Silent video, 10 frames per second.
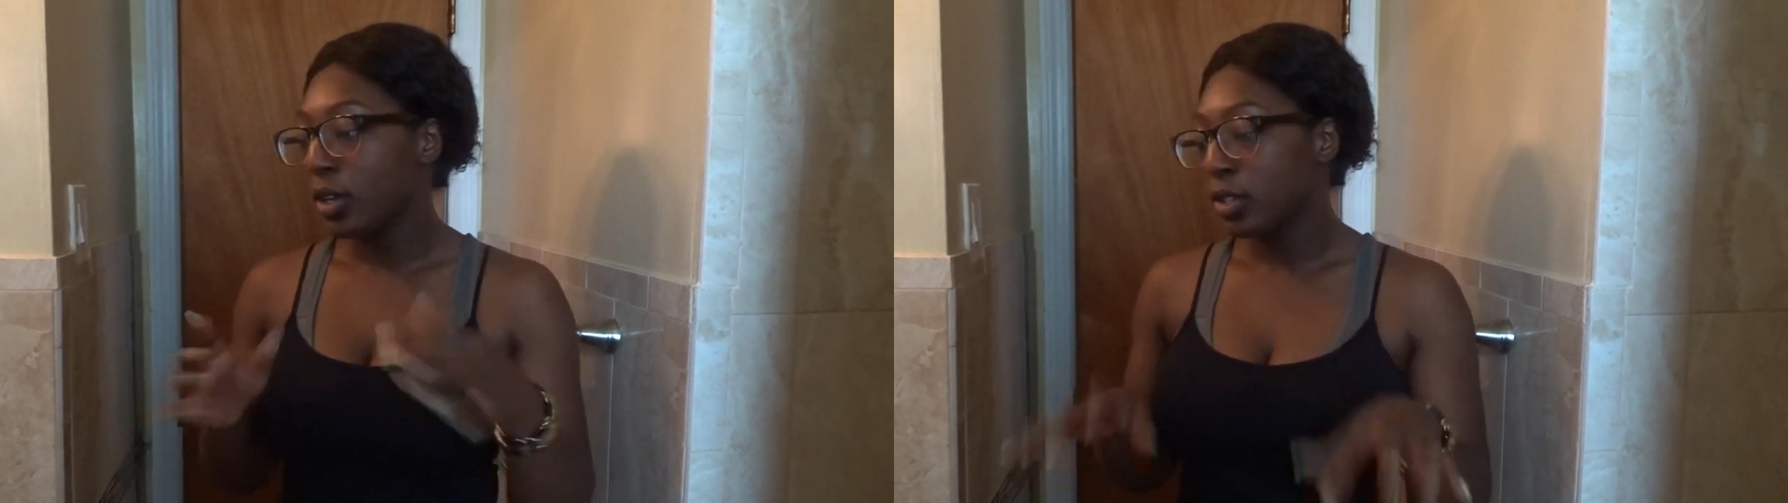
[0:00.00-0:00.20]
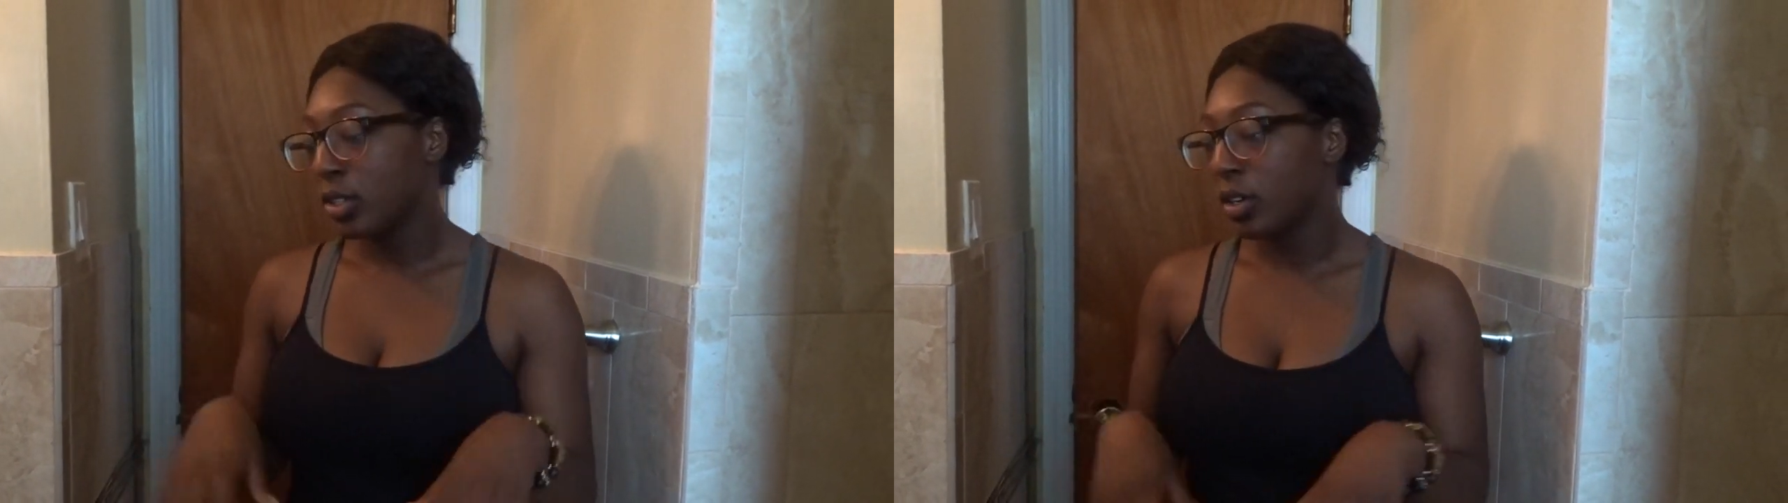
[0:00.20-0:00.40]

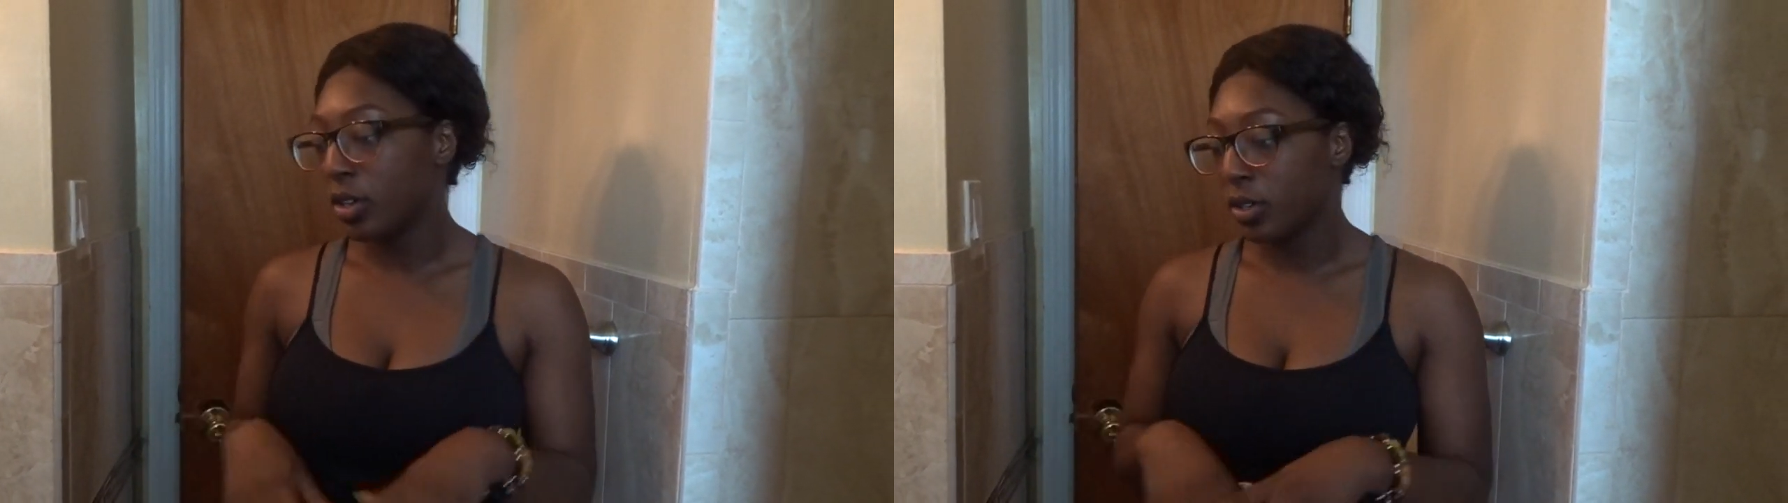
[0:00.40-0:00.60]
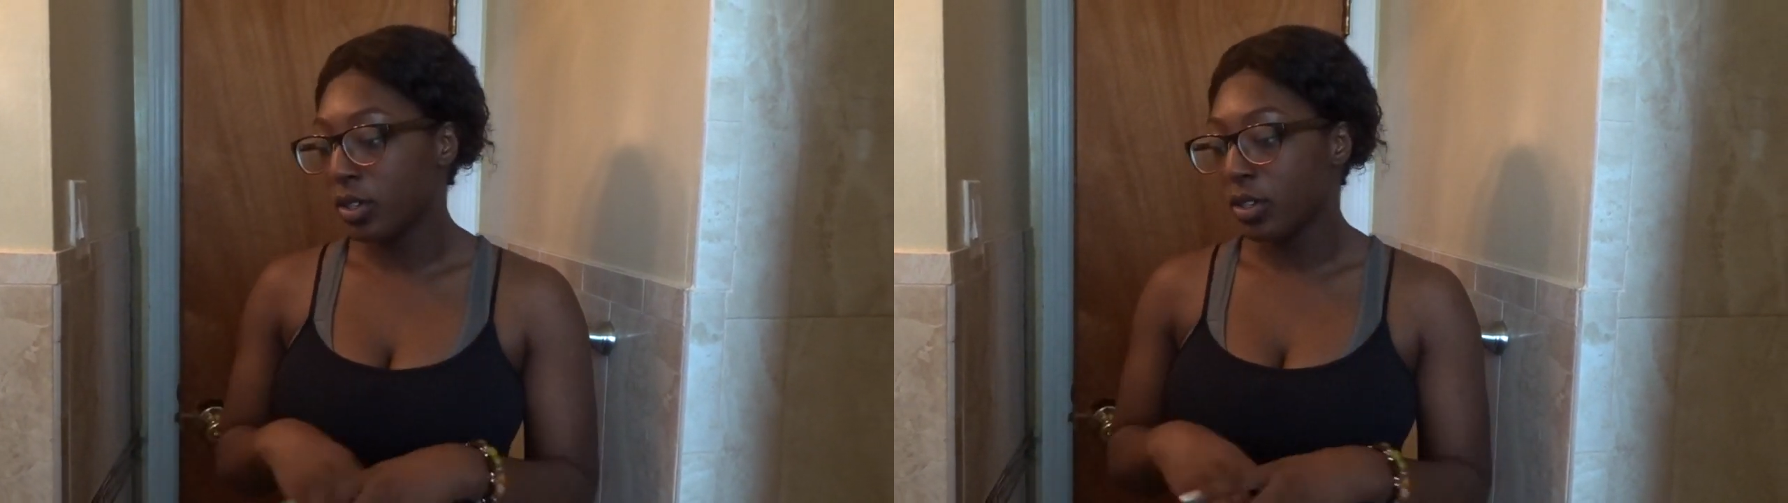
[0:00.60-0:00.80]

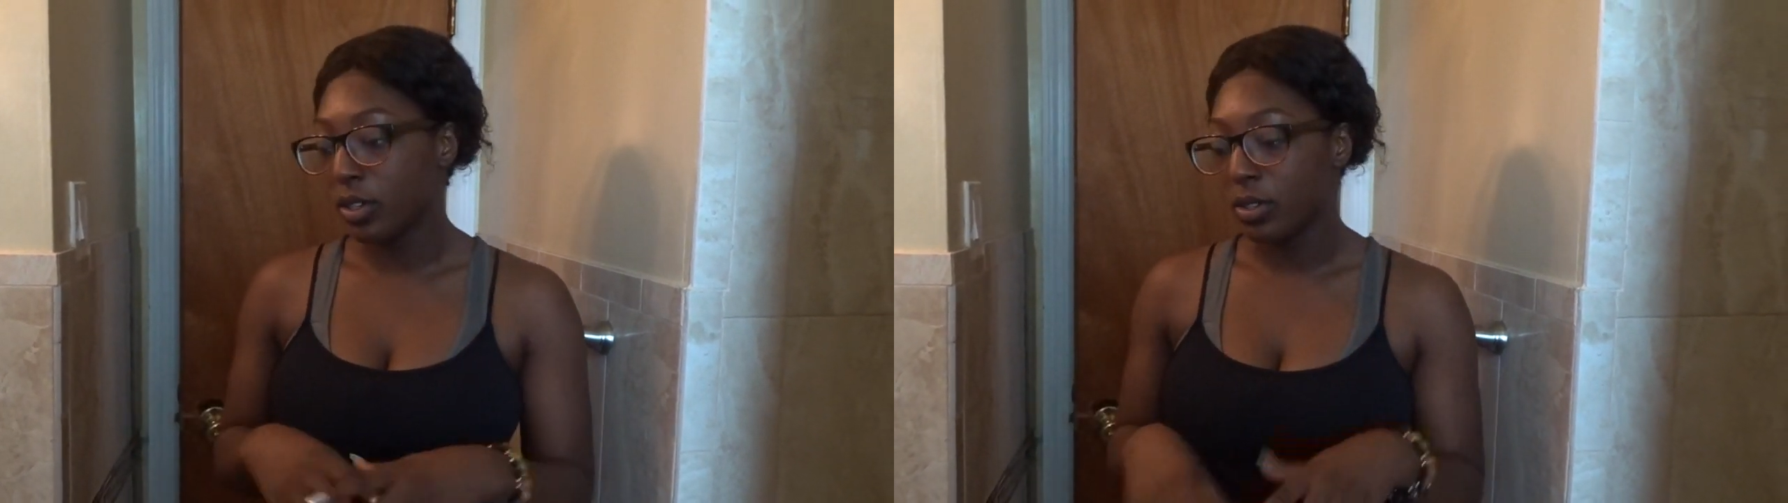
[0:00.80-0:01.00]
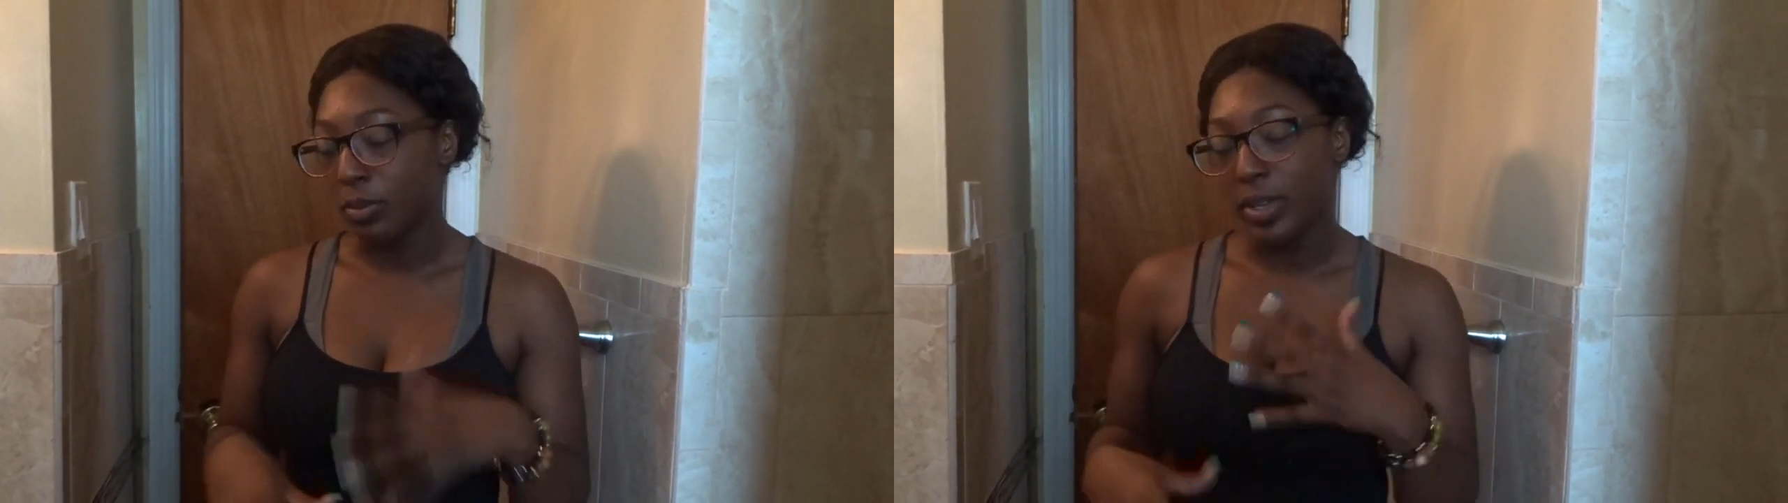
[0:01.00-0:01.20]
So, you
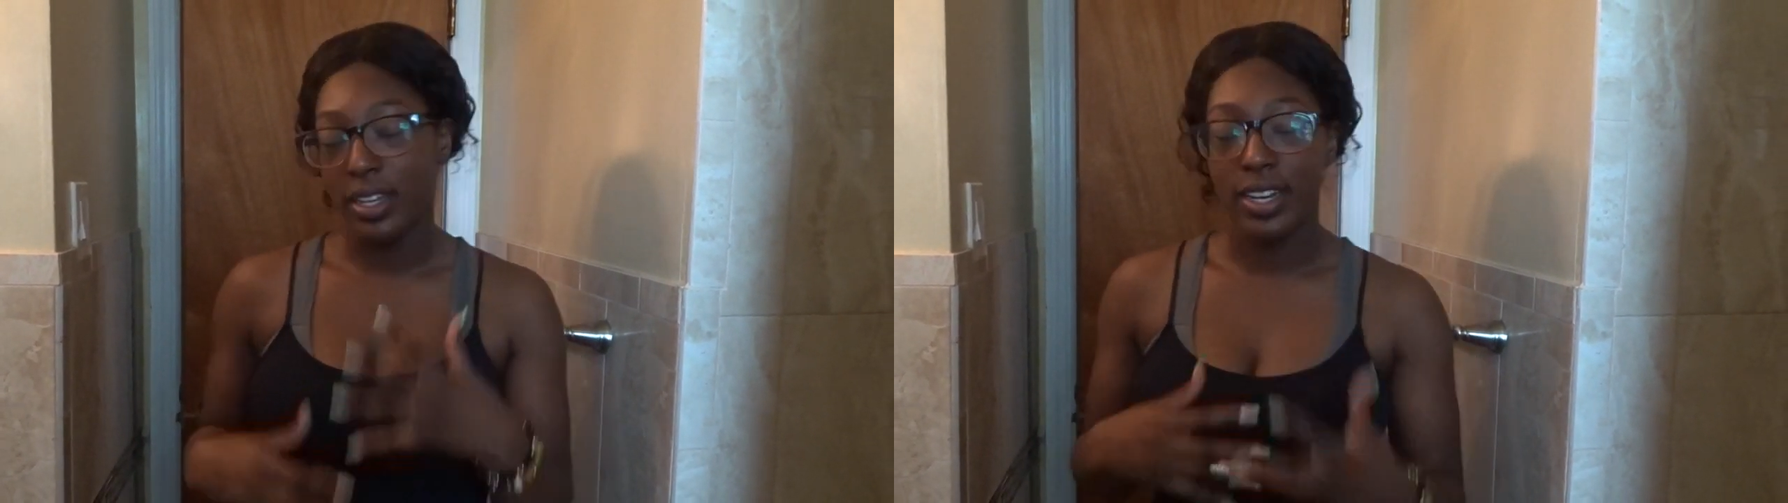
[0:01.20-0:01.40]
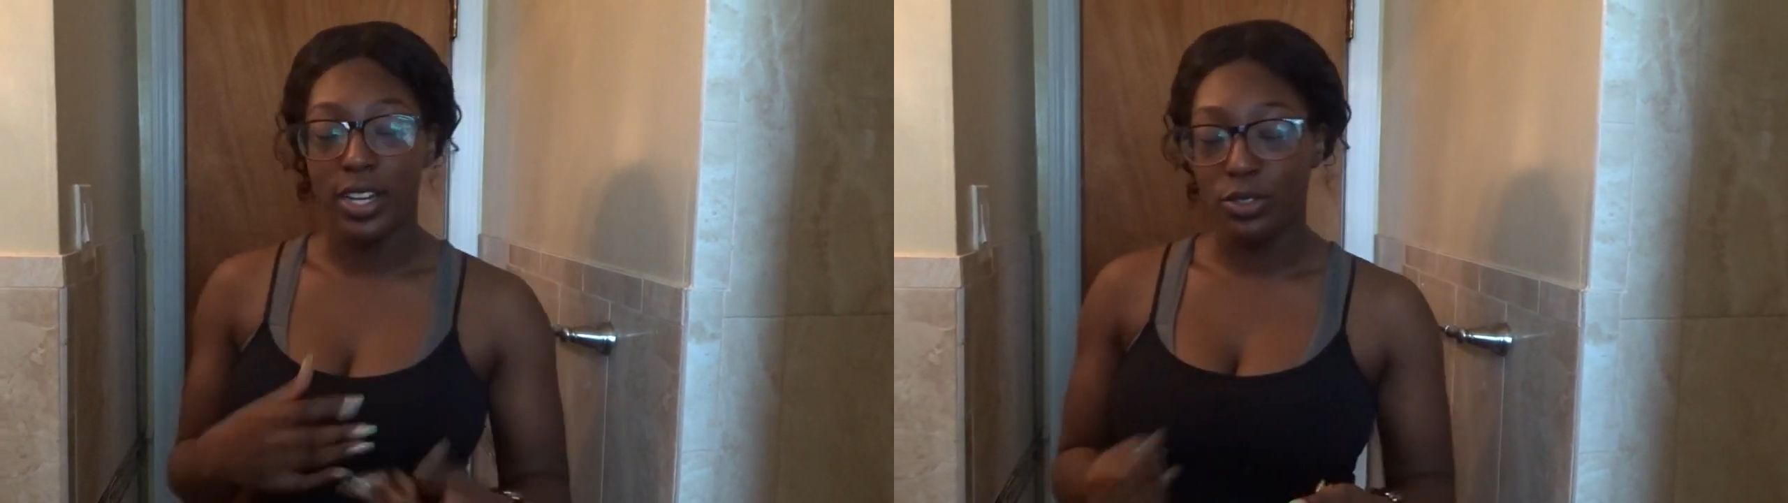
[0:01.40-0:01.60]
know,
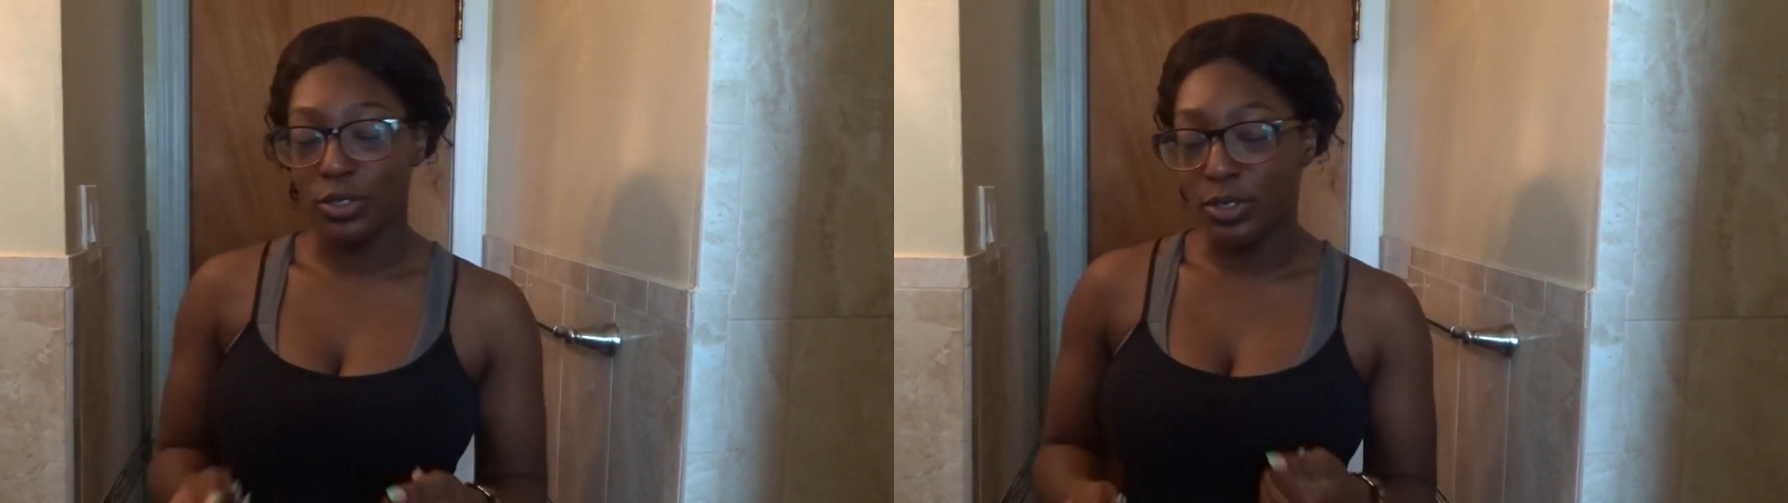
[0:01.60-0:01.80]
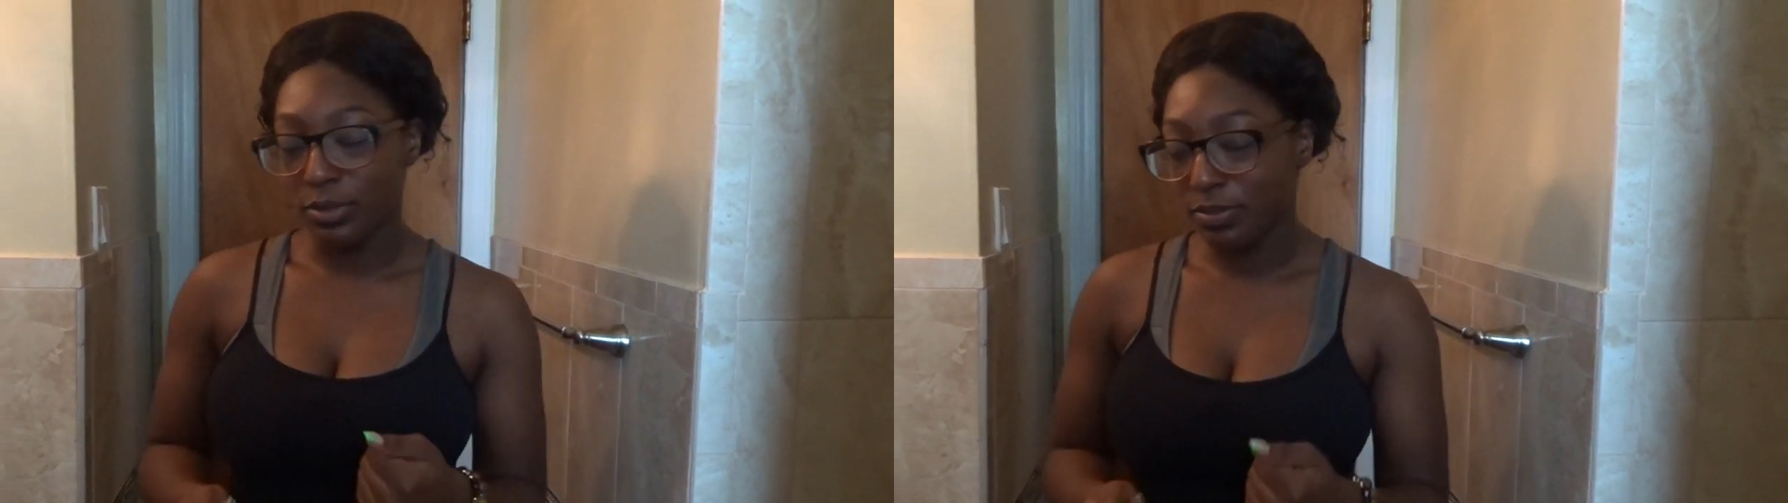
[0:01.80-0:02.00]
being
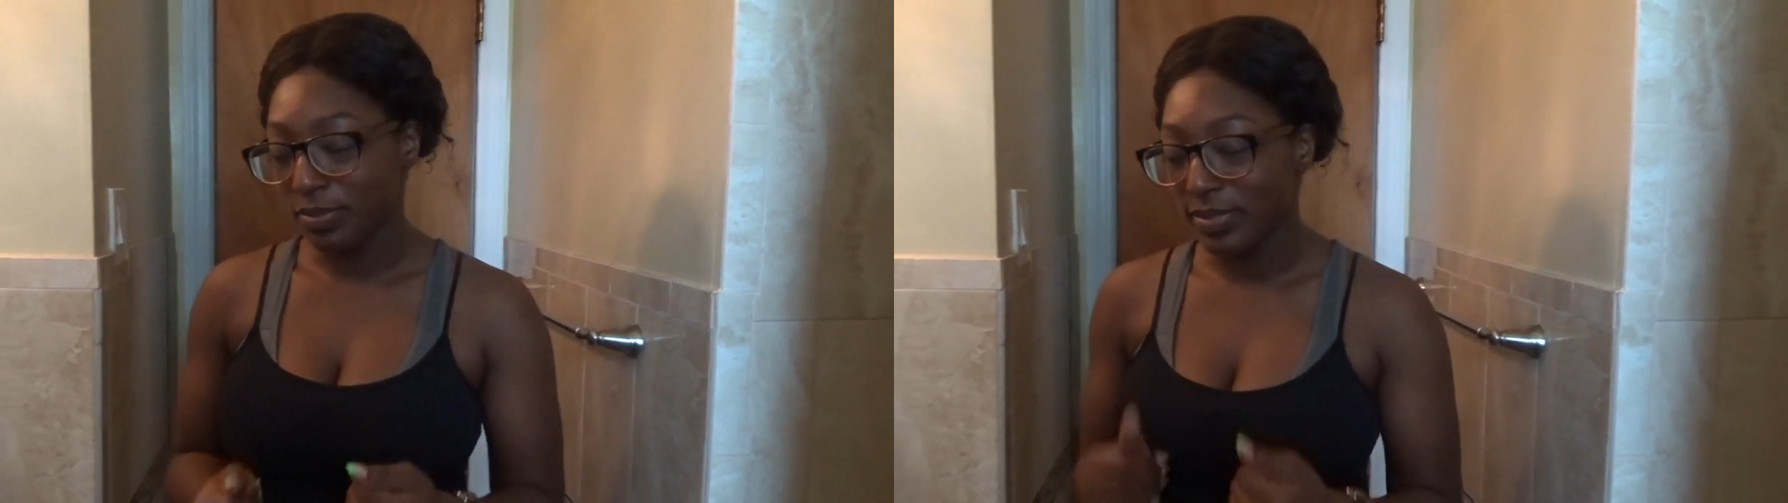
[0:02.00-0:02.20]
natural